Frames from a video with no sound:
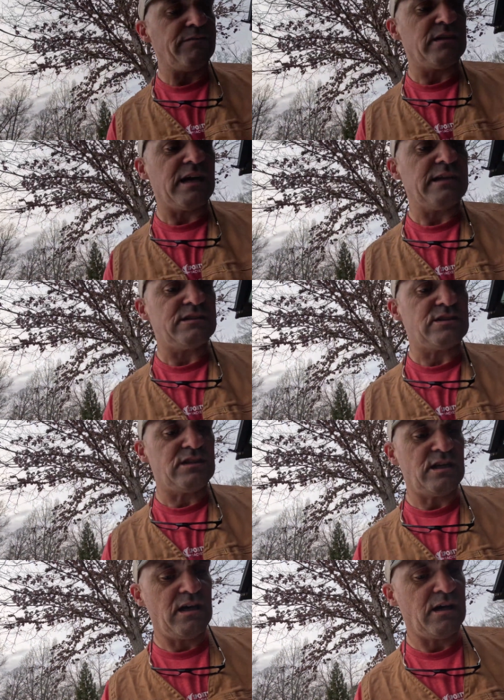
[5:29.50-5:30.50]

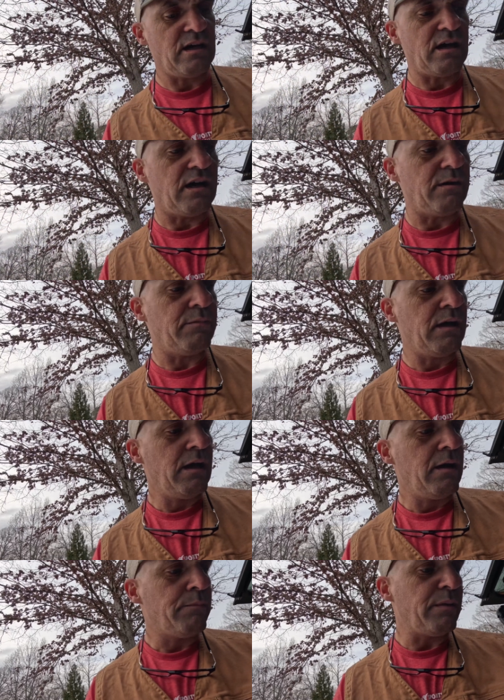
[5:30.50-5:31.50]
lights,
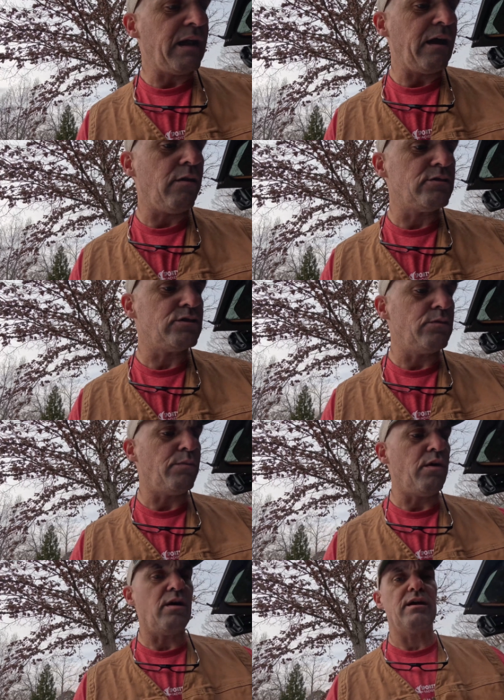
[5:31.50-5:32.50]
but I also
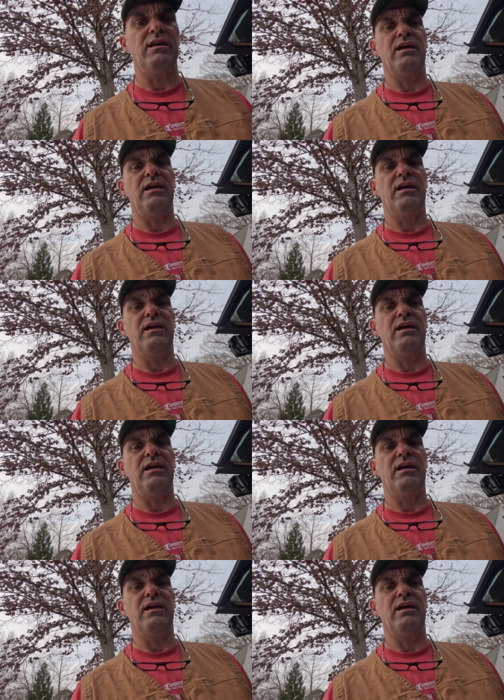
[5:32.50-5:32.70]
bought